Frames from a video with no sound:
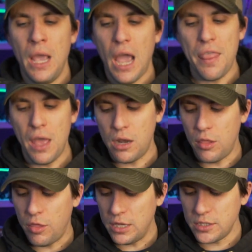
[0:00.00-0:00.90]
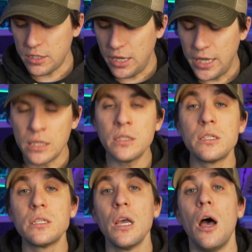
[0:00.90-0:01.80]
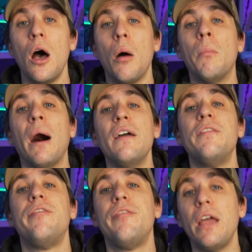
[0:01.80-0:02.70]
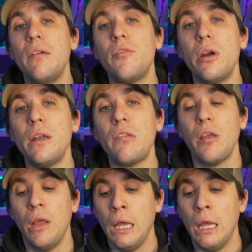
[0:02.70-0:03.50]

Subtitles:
And then this is my favorite